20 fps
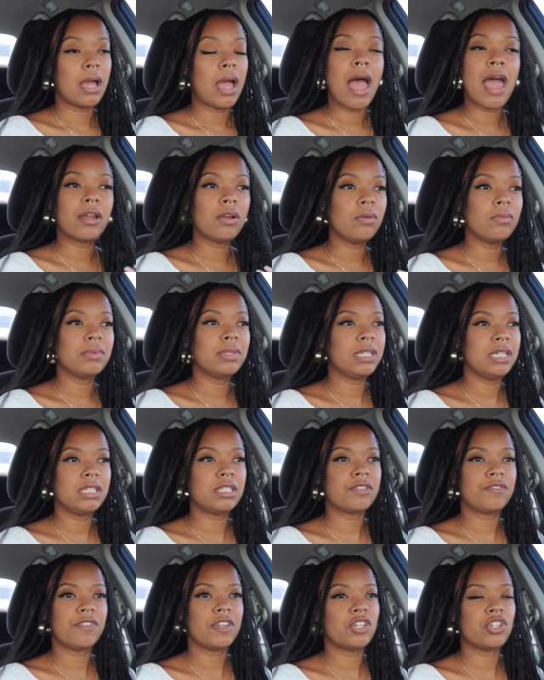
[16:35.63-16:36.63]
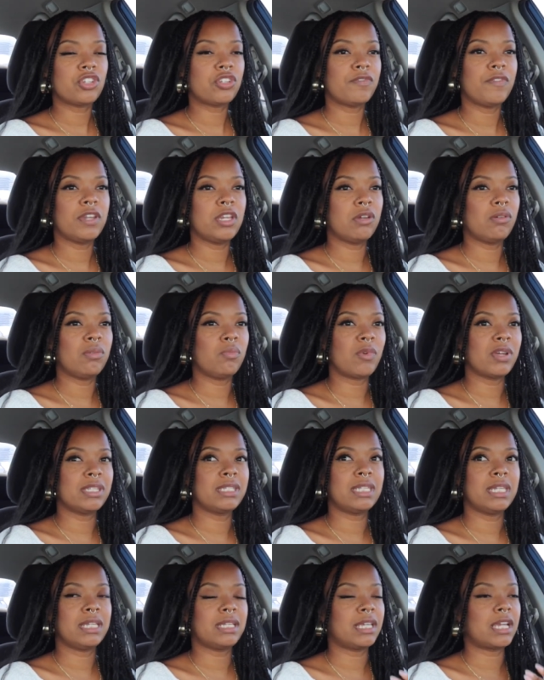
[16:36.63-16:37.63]
I don't need to finish the video in one
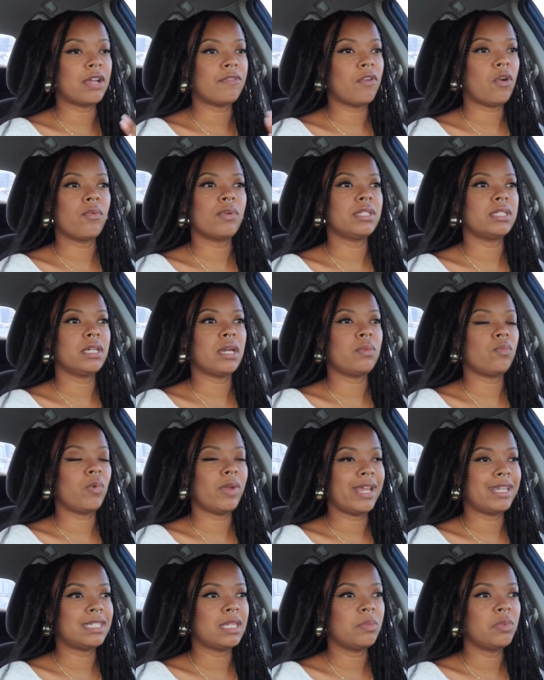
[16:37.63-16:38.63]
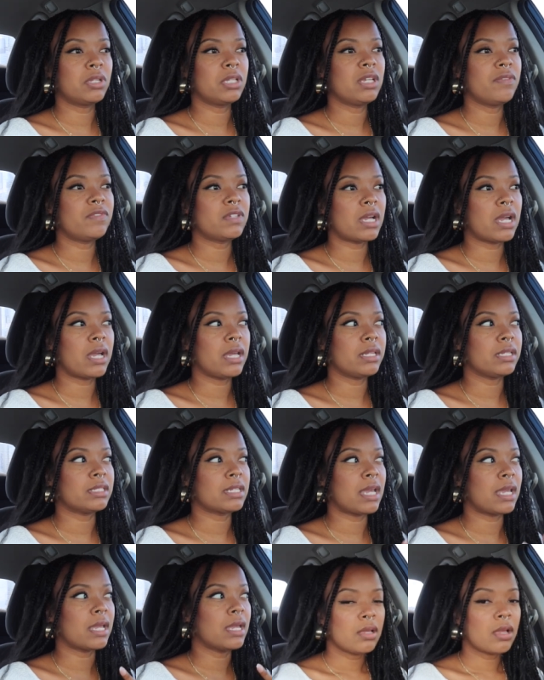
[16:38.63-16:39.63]
sitting like I've always done. What I typically have done is
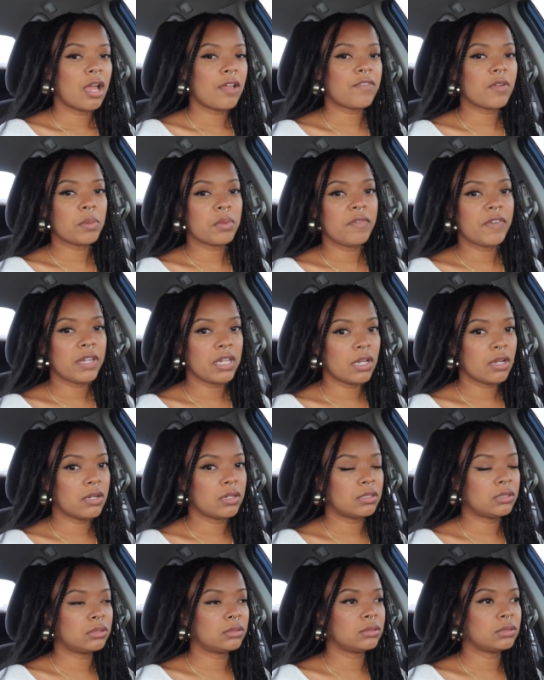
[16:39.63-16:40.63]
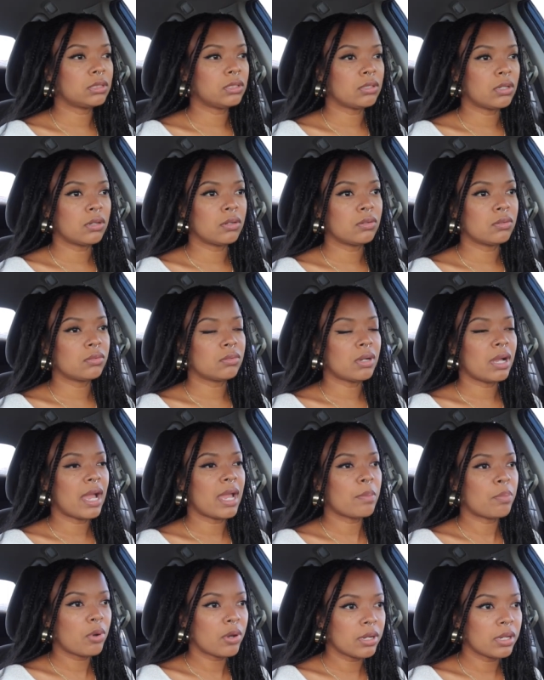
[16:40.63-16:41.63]
I, I film the video, you know,
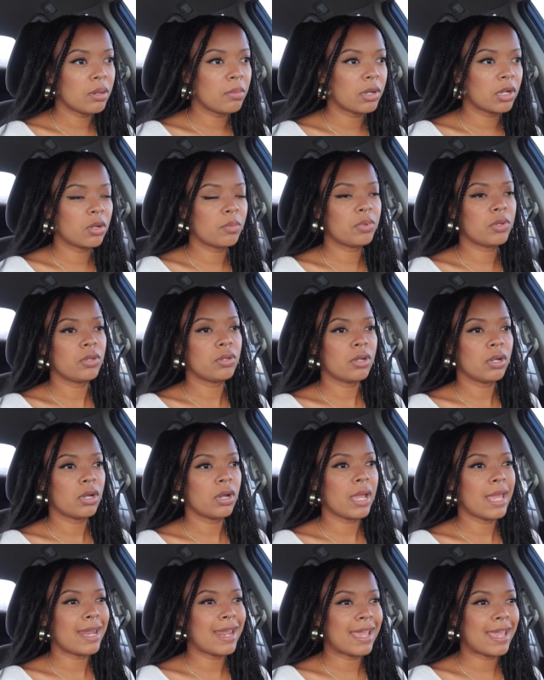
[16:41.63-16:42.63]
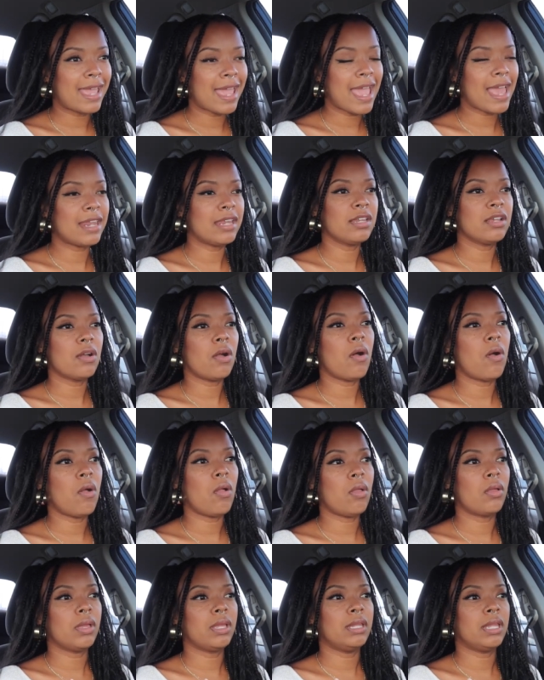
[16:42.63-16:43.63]
I put it on my computer and I edit it
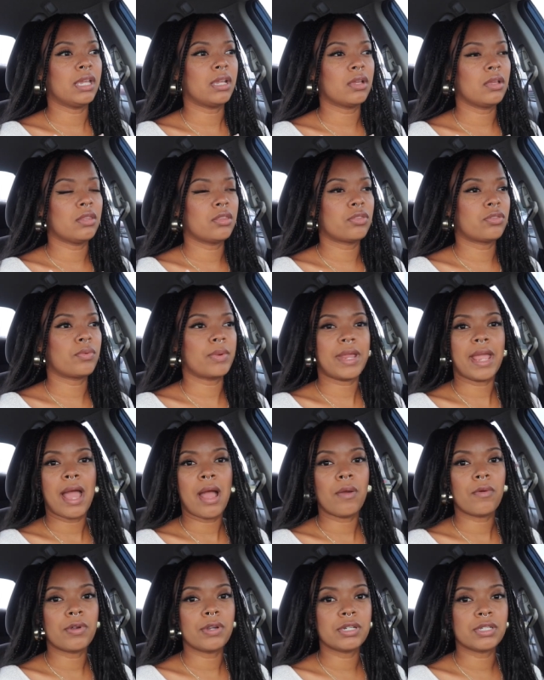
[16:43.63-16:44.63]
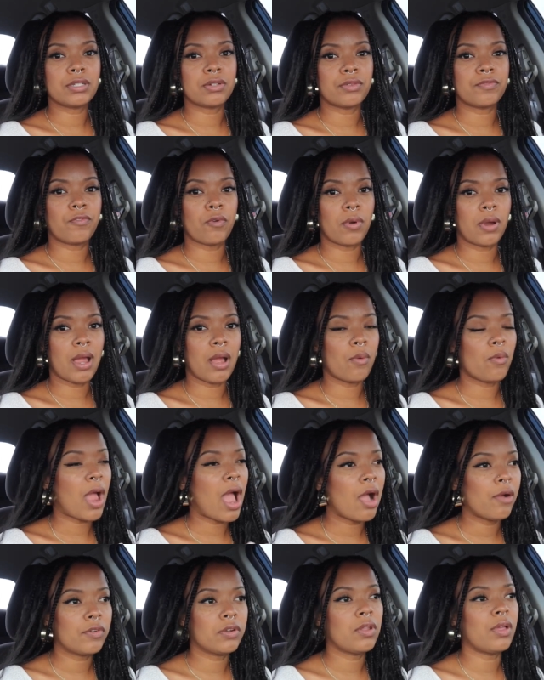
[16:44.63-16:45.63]
all in like three hours or four hours,
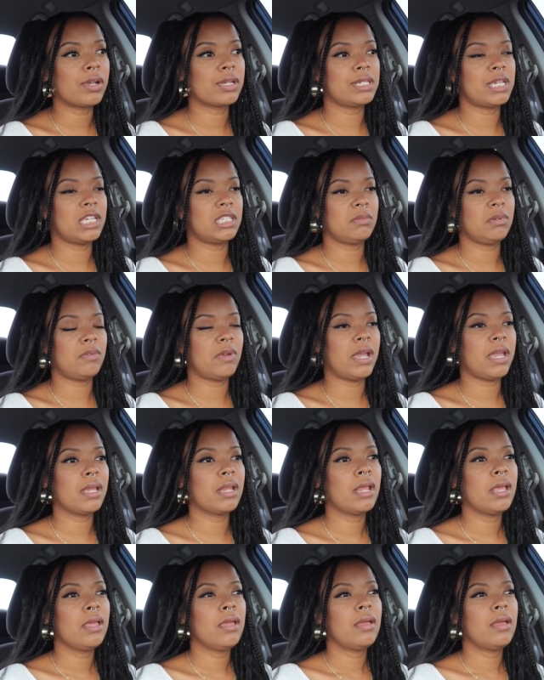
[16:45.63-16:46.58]
however long it takes me, right?